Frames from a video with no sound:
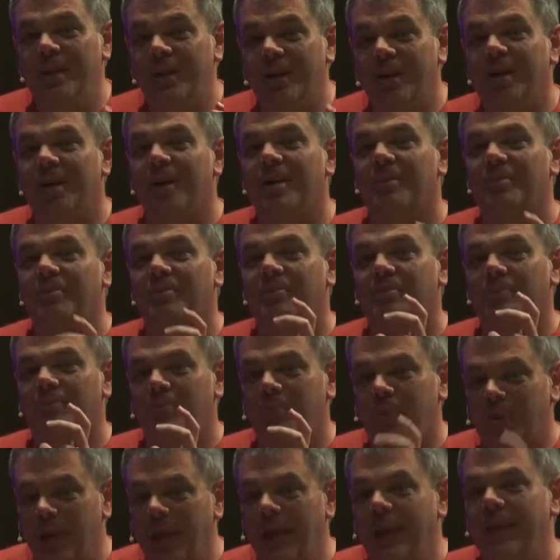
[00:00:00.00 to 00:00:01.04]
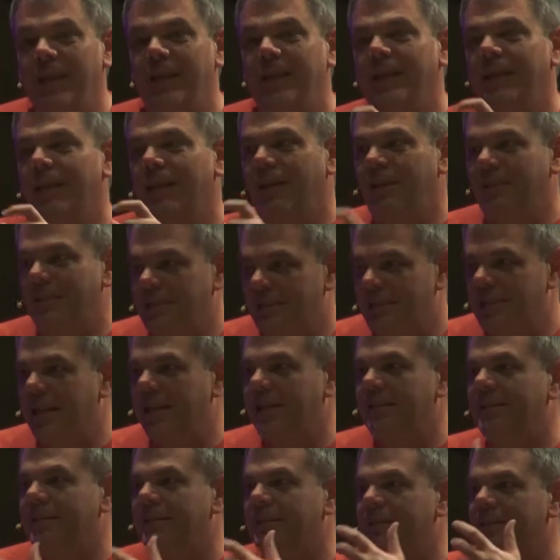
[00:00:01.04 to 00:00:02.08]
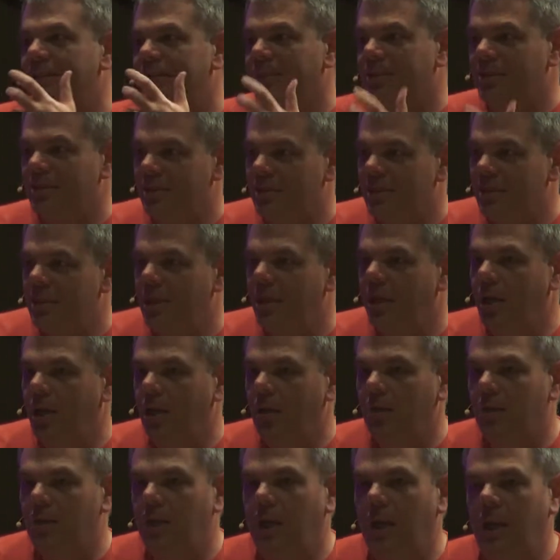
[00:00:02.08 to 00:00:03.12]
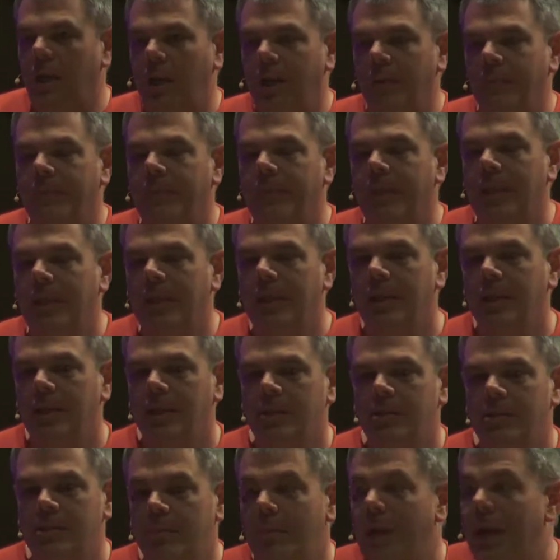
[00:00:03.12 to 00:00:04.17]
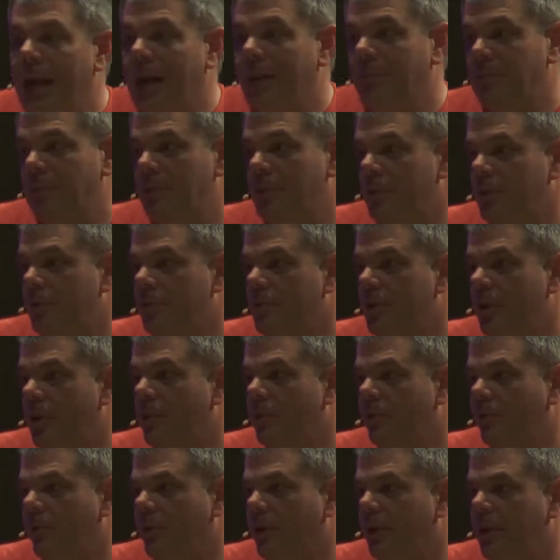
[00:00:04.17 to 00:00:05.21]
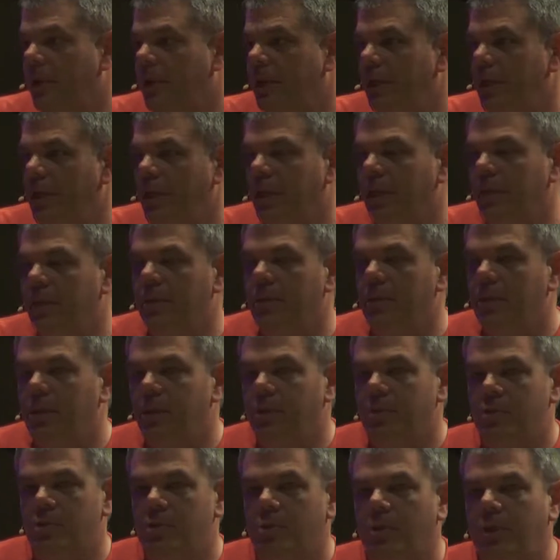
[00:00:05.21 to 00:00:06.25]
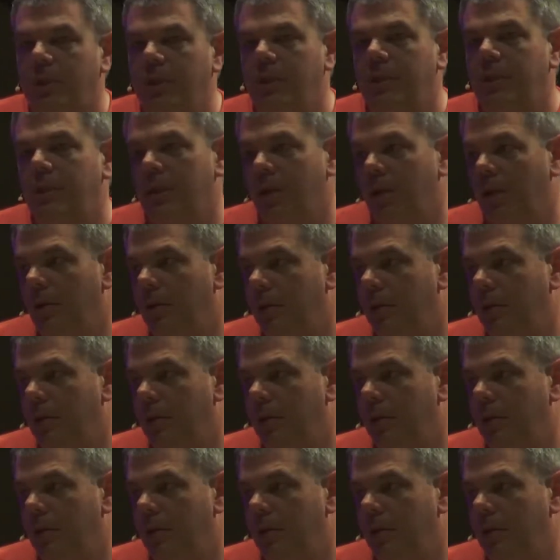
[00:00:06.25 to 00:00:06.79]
are praying and discussing, some options, hopefully in 20, in